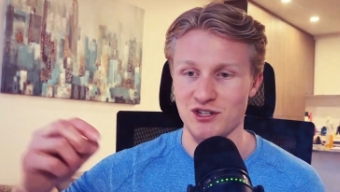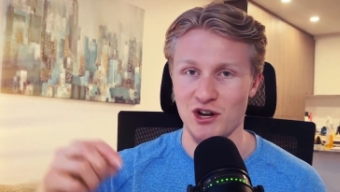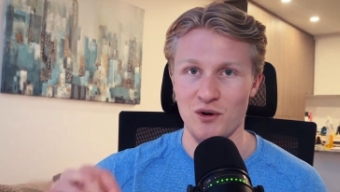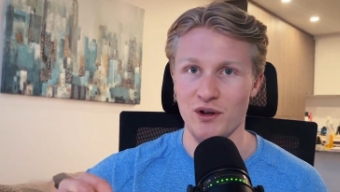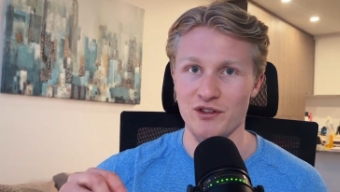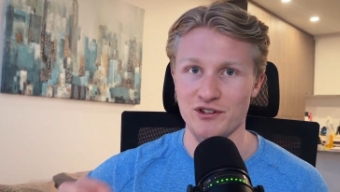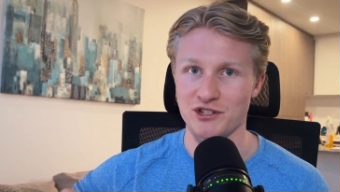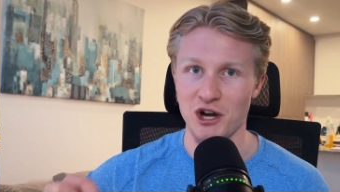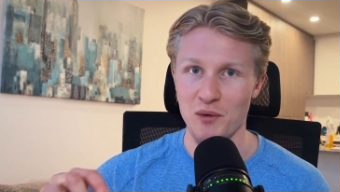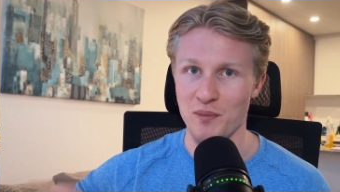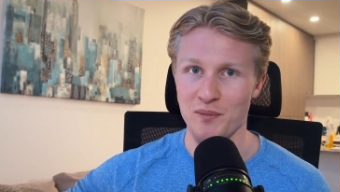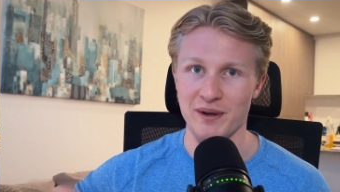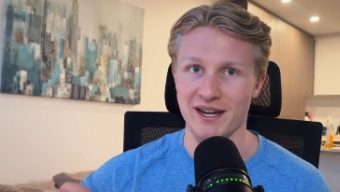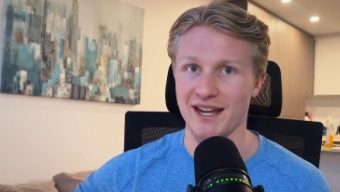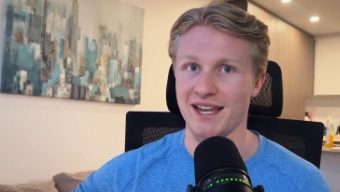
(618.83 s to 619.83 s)
no other
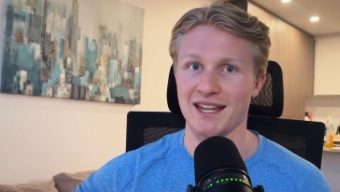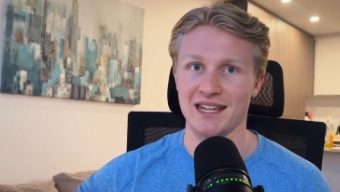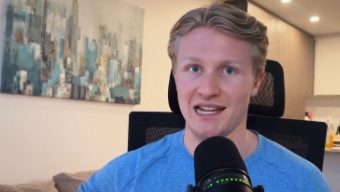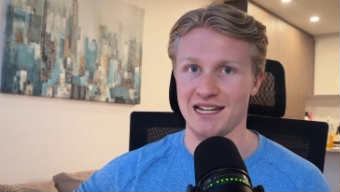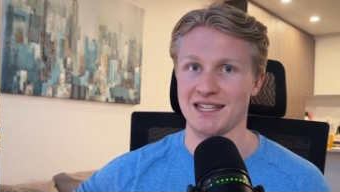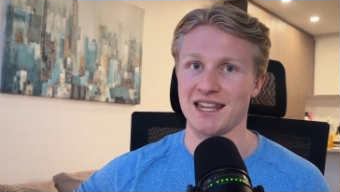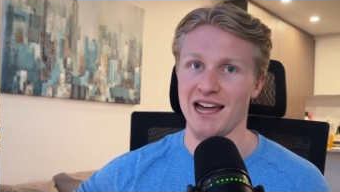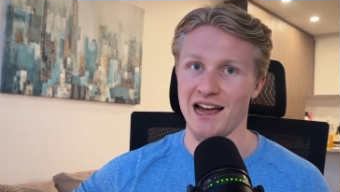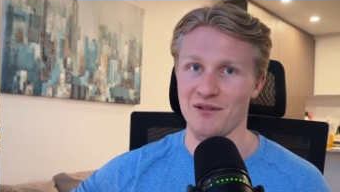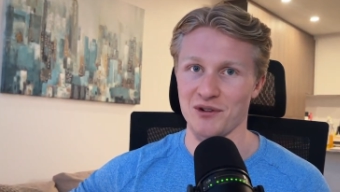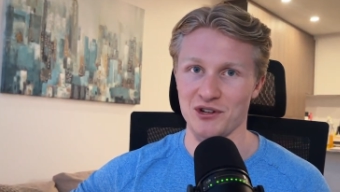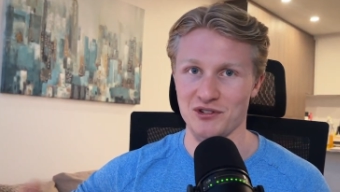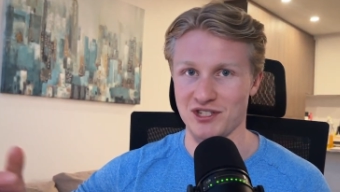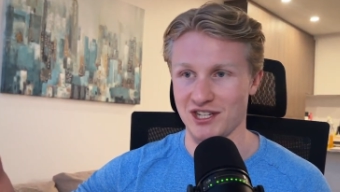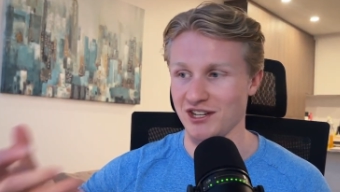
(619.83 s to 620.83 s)
dopamine hit like that when
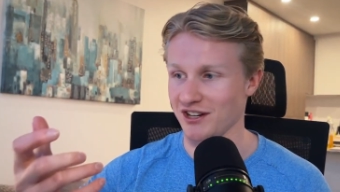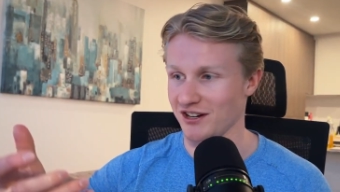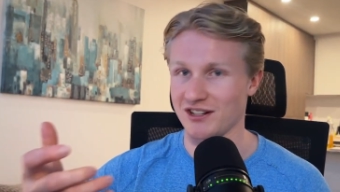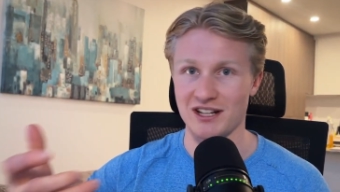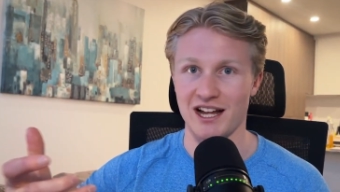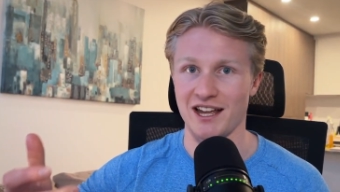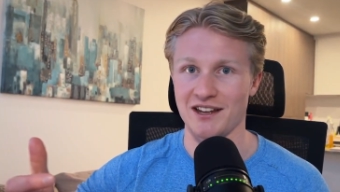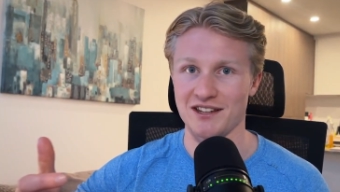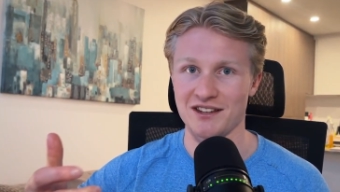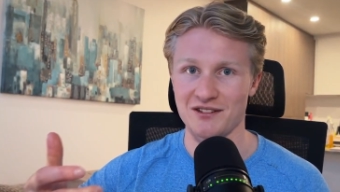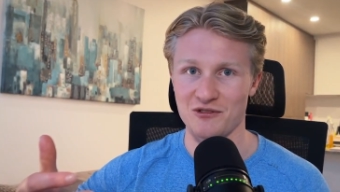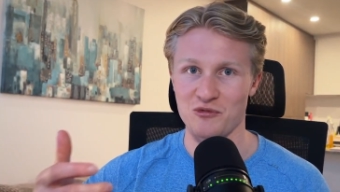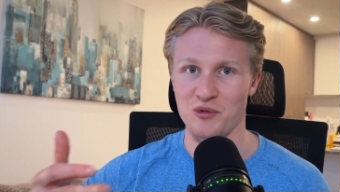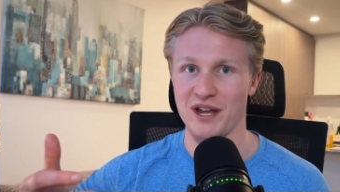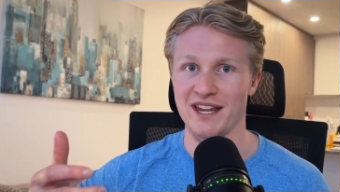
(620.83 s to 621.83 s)
you see your client
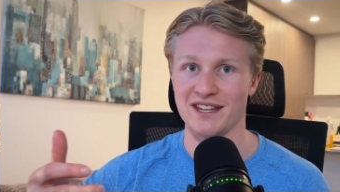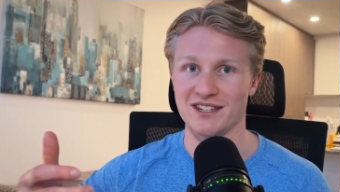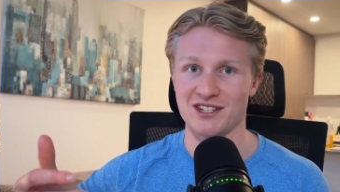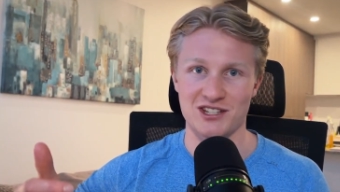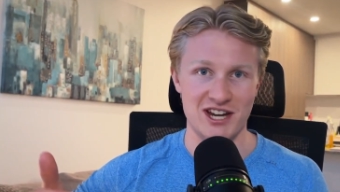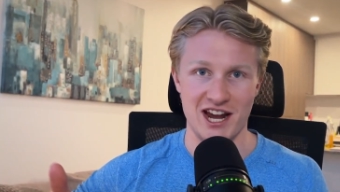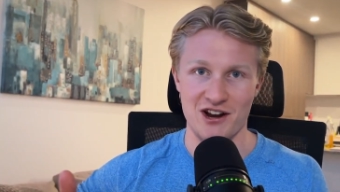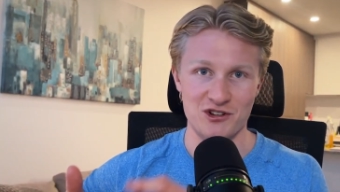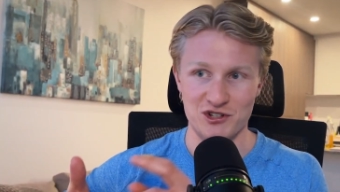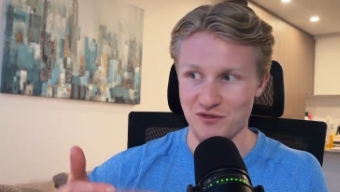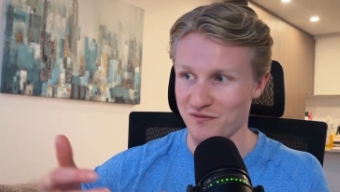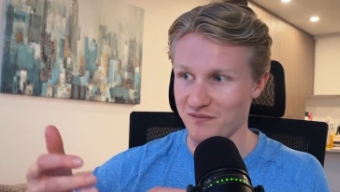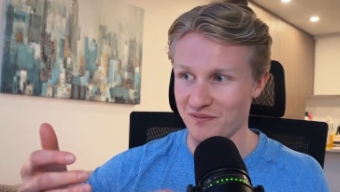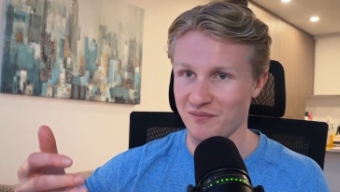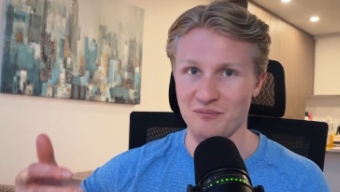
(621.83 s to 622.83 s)
wins channel just
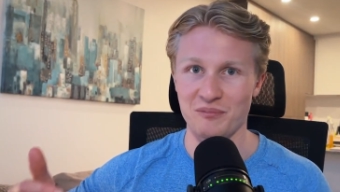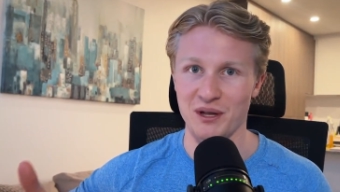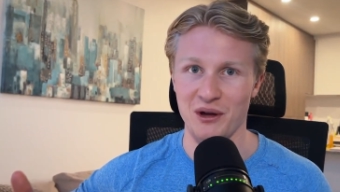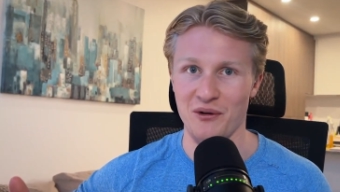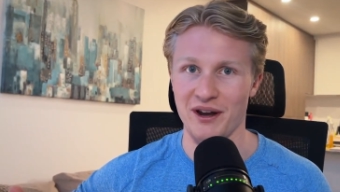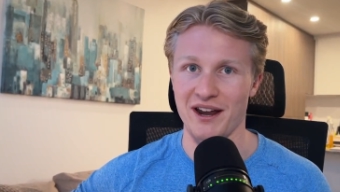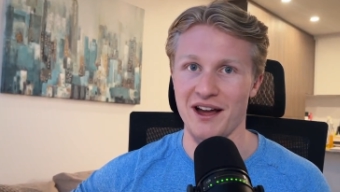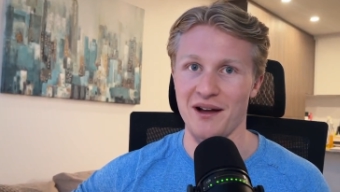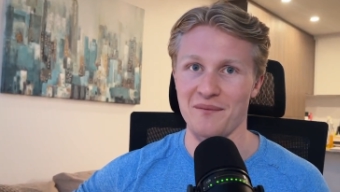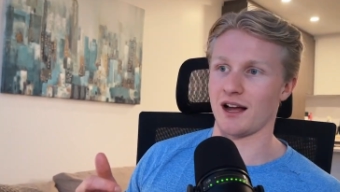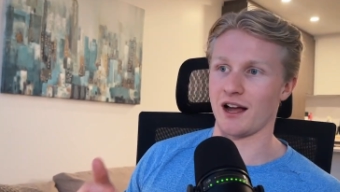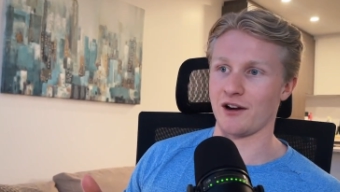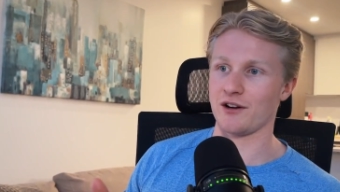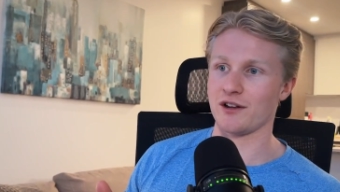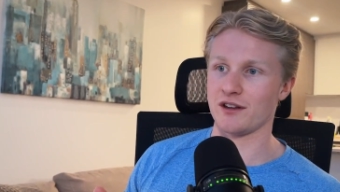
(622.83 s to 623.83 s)
blowing up.
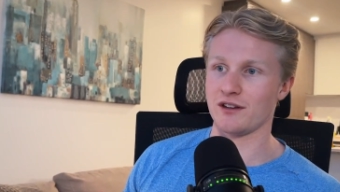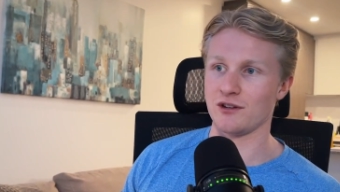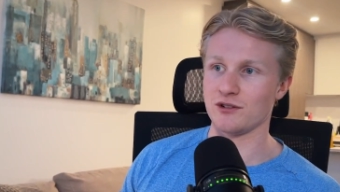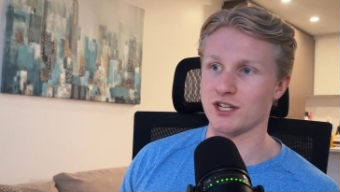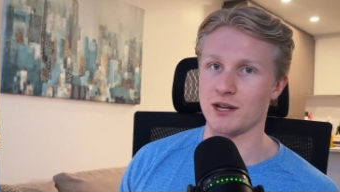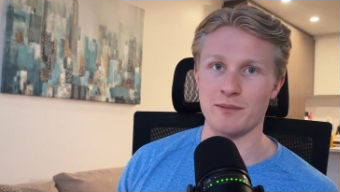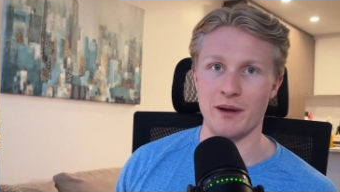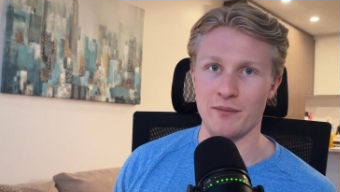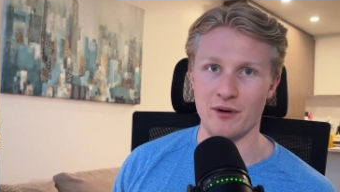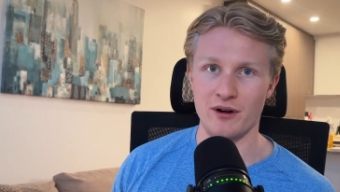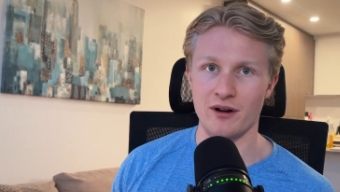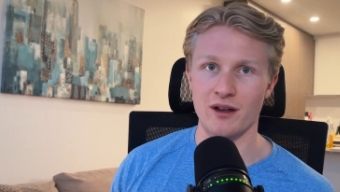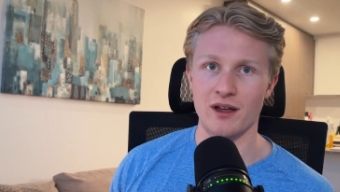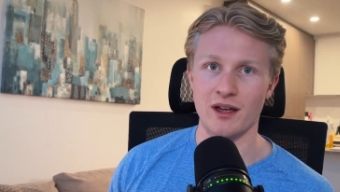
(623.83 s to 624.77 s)
Hired a new team member.